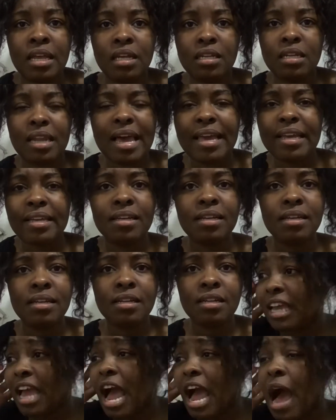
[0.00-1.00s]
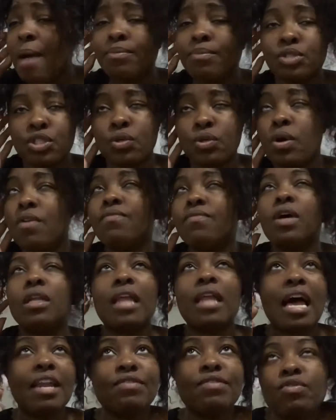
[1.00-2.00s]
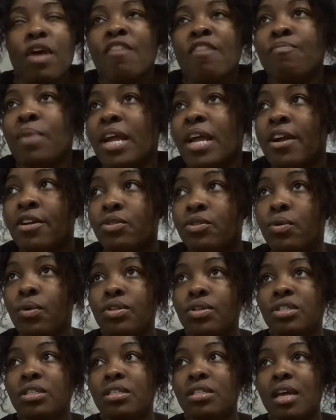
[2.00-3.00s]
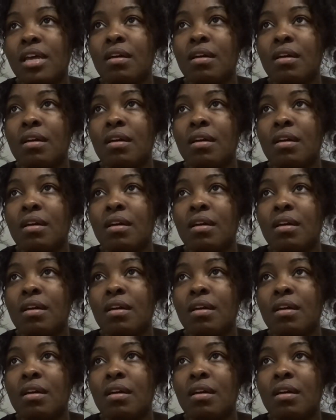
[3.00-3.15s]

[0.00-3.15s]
Like, I'm sure a lot of you have parents who are just like,